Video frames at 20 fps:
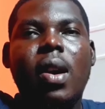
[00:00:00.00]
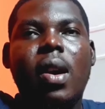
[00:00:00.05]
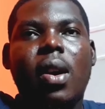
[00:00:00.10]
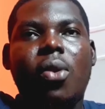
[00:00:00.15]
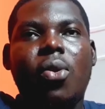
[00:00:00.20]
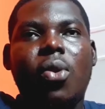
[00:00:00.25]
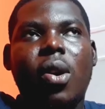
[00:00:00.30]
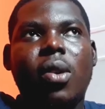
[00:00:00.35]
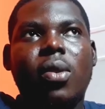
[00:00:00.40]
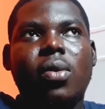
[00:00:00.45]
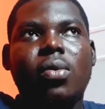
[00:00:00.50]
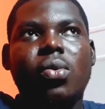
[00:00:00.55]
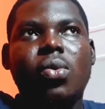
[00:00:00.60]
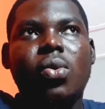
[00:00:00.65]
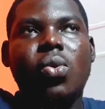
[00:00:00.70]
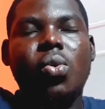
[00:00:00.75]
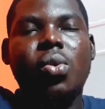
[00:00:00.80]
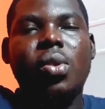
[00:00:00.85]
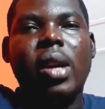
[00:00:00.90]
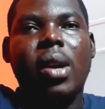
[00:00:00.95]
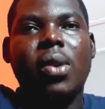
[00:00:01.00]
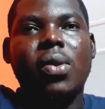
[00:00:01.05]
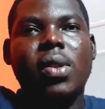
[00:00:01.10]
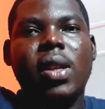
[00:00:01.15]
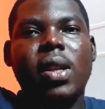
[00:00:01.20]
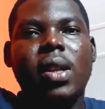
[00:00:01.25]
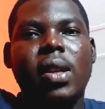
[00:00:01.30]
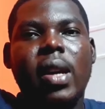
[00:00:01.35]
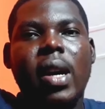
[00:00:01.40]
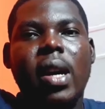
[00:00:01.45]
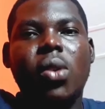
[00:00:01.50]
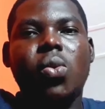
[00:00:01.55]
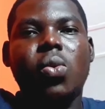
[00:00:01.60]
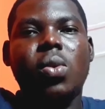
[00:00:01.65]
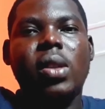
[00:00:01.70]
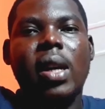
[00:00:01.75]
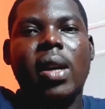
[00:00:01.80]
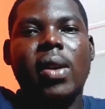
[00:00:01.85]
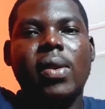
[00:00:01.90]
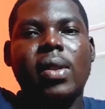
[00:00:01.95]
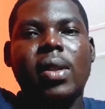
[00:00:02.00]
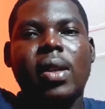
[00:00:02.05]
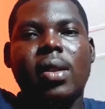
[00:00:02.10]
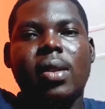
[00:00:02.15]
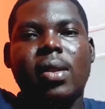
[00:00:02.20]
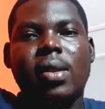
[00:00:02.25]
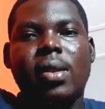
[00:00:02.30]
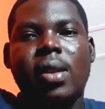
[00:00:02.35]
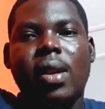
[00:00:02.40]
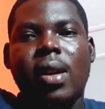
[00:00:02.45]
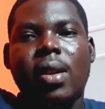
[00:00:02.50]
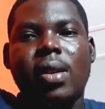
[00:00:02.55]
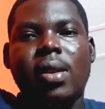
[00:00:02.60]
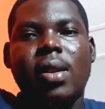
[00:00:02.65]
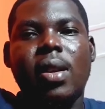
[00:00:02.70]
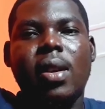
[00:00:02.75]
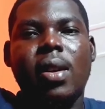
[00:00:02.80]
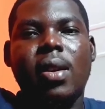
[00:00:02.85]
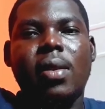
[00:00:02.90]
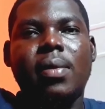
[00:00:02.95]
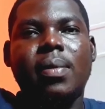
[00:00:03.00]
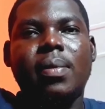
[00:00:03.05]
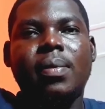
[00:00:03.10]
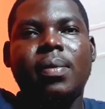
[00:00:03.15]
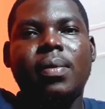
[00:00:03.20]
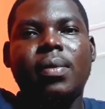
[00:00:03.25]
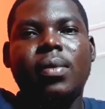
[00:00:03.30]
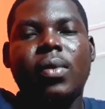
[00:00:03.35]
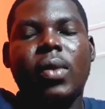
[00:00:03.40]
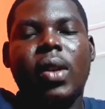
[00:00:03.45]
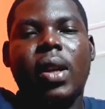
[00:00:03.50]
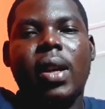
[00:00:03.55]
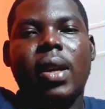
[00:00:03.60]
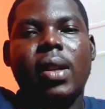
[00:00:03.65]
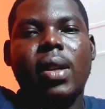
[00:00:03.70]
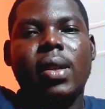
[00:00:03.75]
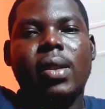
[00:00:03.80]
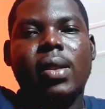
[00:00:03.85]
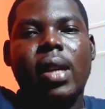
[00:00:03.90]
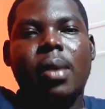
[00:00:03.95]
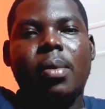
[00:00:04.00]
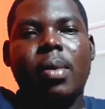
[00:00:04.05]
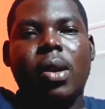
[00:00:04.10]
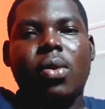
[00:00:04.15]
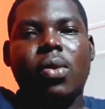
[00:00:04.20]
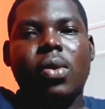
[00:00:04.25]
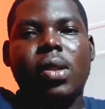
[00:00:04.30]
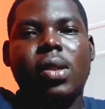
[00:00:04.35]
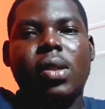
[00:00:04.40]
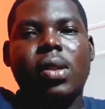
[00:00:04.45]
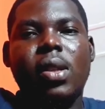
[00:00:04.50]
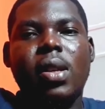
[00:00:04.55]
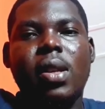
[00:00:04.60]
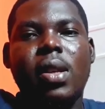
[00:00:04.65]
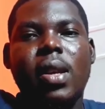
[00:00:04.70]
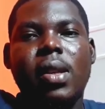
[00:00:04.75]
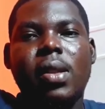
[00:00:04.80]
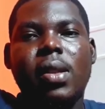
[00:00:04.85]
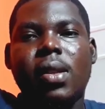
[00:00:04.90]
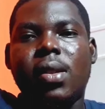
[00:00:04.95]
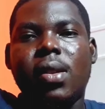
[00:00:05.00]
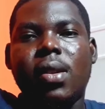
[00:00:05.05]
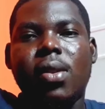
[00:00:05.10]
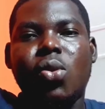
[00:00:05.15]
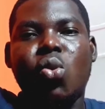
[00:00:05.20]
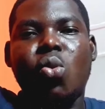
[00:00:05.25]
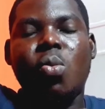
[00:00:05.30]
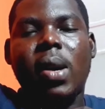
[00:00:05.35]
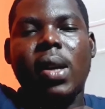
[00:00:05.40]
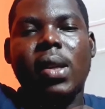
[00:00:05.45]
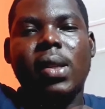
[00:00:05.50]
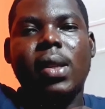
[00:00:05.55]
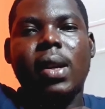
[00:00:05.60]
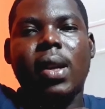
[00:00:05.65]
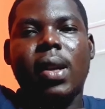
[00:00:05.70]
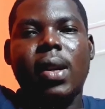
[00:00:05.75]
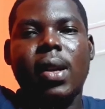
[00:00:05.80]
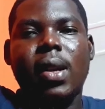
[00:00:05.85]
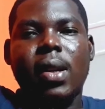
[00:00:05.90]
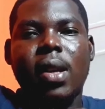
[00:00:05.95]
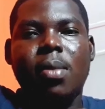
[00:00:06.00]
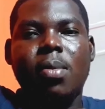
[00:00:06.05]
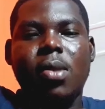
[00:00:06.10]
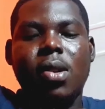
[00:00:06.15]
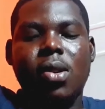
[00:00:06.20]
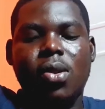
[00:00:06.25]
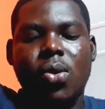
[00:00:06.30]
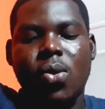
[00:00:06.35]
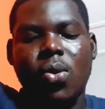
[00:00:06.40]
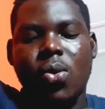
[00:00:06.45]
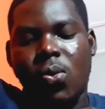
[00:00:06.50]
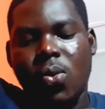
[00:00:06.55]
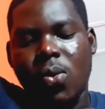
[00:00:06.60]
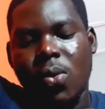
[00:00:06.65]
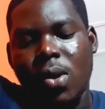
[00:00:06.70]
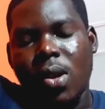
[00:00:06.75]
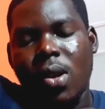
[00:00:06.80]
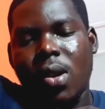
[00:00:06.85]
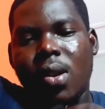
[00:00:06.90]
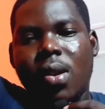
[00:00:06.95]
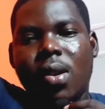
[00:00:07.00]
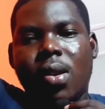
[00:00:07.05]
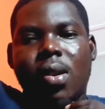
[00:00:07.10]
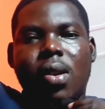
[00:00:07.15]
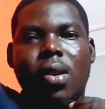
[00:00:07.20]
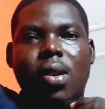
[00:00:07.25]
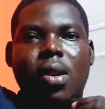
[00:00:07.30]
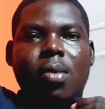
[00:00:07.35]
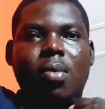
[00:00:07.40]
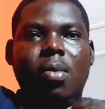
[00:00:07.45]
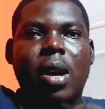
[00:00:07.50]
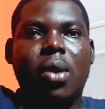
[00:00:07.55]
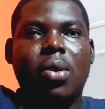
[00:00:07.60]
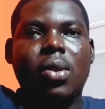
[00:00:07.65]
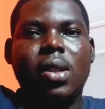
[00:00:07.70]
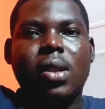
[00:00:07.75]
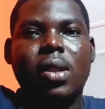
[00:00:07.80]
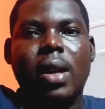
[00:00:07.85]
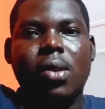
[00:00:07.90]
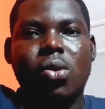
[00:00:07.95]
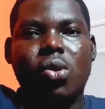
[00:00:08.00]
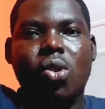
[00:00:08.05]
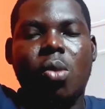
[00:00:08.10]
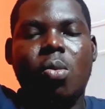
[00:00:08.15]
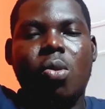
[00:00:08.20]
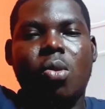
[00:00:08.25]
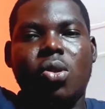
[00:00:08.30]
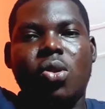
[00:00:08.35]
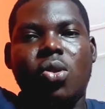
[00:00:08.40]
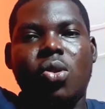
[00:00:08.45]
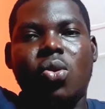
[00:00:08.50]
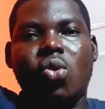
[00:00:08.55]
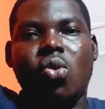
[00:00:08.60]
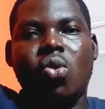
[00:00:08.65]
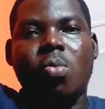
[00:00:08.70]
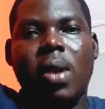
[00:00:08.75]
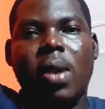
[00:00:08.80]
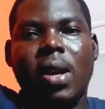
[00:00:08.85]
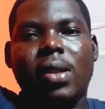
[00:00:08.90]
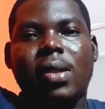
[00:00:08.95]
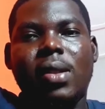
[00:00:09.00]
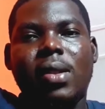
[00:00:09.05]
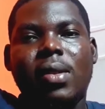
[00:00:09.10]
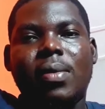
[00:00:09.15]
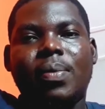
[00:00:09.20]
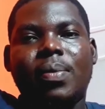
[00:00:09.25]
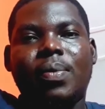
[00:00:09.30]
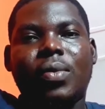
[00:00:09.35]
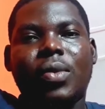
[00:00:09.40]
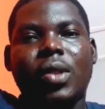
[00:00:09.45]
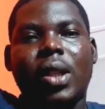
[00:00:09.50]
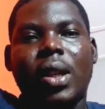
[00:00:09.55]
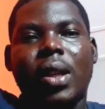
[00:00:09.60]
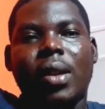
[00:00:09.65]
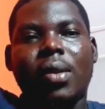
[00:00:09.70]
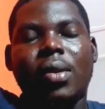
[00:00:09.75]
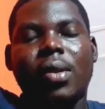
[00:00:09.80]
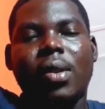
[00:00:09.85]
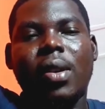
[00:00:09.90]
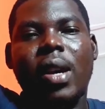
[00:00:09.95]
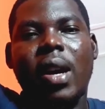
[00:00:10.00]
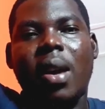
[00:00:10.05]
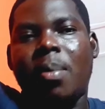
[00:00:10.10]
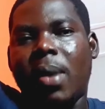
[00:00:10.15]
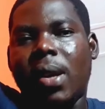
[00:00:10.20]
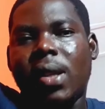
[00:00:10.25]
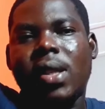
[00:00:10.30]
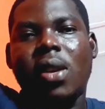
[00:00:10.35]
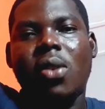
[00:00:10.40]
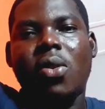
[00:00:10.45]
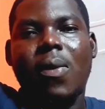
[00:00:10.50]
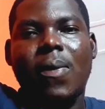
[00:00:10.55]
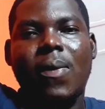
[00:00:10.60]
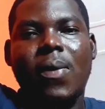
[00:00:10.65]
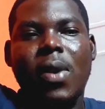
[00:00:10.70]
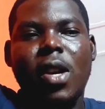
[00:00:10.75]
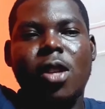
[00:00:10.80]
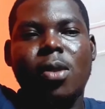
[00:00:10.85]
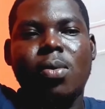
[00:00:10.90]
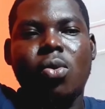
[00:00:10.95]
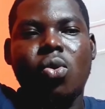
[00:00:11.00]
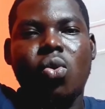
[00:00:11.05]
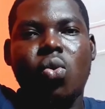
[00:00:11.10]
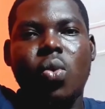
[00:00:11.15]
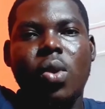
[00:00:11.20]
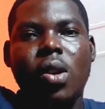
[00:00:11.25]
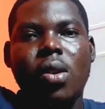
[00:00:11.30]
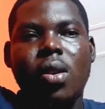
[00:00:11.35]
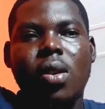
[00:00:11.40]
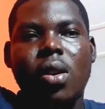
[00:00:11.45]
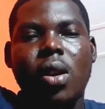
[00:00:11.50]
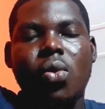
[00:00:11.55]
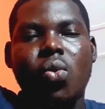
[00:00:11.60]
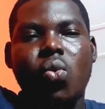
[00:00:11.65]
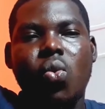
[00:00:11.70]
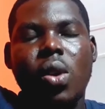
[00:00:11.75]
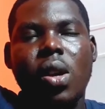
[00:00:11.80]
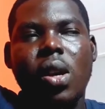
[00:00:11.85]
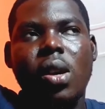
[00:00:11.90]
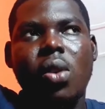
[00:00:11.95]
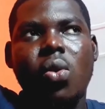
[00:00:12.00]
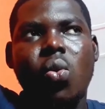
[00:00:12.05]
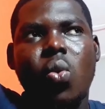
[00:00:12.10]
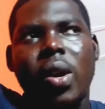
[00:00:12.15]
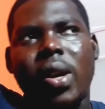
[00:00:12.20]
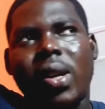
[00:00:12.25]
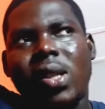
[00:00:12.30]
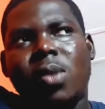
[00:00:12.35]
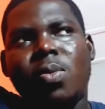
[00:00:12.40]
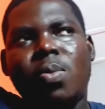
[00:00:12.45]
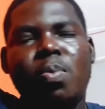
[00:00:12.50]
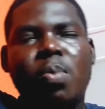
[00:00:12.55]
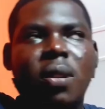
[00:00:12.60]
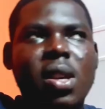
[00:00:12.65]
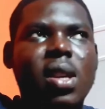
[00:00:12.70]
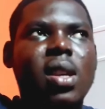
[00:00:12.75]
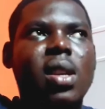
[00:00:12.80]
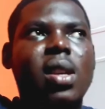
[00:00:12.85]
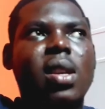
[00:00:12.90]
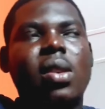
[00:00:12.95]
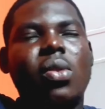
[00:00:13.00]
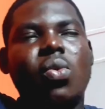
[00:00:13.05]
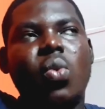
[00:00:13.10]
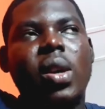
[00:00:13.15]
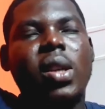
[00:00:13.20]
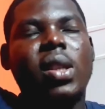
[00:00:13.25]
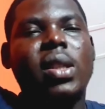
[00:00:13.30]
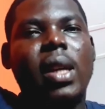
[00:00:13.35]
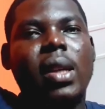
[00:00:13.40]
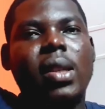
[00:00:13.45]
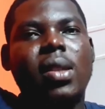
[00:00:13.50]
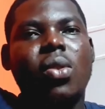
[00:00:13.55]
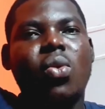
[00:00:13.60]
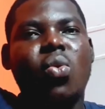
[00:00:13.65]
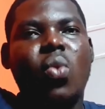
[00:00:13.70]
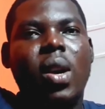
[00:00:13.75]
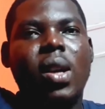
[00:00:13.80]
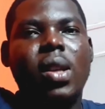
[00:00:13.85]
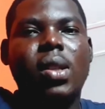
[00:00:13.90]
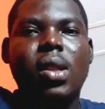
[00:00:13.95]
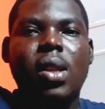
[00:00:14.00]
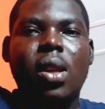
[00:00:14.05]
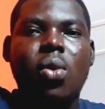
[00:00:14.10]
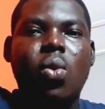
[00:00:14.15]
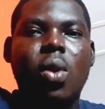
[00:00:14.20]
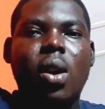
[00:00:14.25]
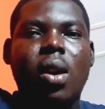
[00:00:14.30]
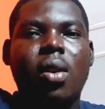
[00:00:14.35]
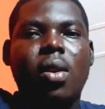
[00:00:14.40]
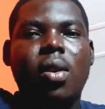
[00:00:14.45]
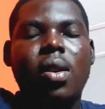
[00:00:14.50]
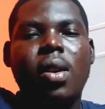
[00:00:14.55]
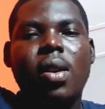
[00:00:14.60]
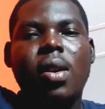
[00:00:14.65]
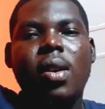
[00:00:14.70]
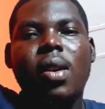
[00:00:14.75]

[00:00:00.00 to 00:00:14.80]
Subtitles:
around 2009, 2010 there. And at that time, I was in SHS Kumasi Academy. So I wasn't that stubborn, you know, but yeah, I met her on Facebook. We were speaking, we're chatting once in a while